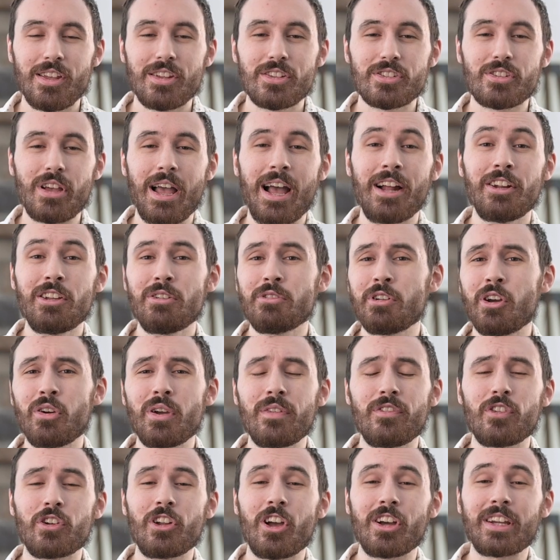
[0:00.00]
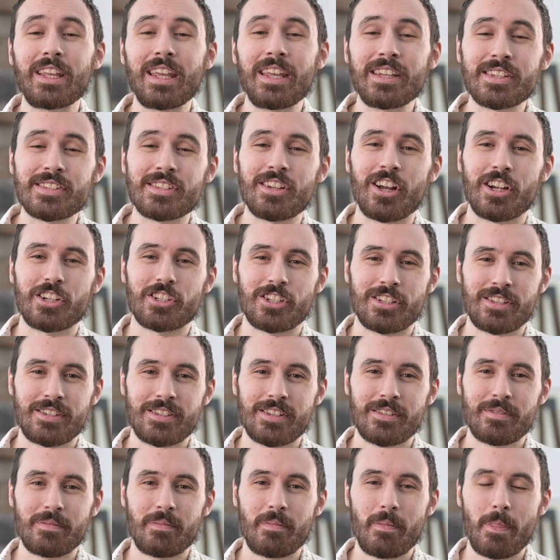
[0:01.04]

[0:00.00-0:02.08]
So how do you know if your dog is nauseous?